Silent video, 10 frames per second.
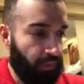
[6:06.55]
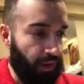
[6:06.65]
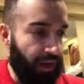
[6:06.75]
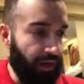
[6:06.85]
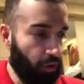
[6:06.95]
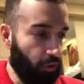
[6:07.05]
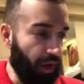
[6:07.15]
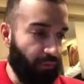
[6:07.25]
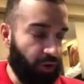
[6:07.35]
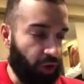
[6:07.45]
Uh, you
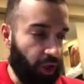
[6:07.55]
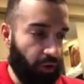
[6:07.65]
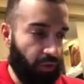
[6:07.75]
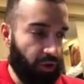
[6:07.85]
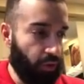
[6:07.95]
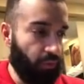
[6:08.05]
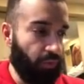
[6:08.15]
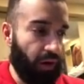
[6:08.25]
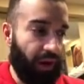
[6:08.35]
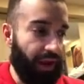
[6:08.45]
every turn you were
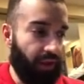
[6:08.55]
you uh,